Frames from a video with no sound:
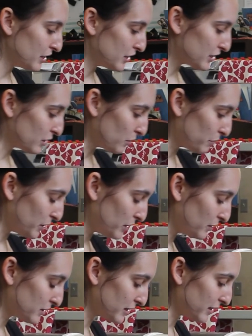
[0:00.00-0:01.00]
So when
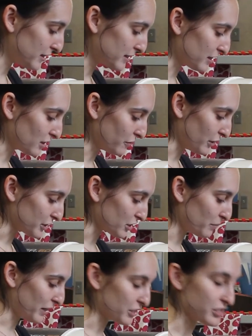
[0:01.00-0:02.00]
we send kittens out to
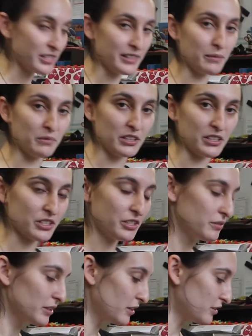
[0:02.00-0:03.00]
foster, we actually send them with these
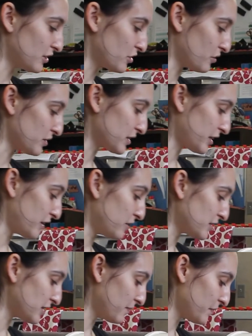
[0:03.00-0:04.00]
cute little digital
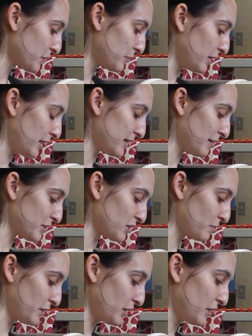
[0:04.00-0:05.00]
scales. So we like them to
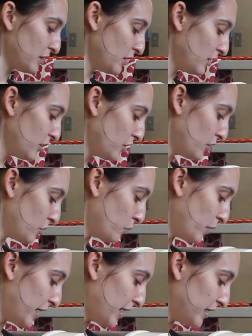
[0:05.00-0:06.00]
be
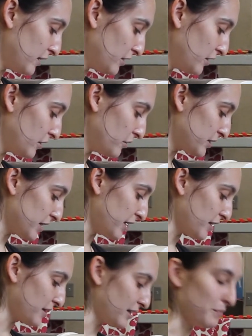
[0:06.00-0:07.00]
weighed
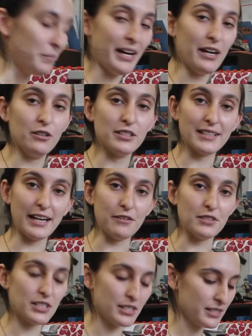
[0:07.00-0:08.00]
using the pounds,
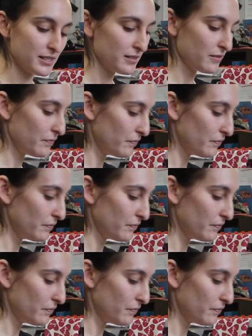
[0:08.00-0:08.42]
ounces.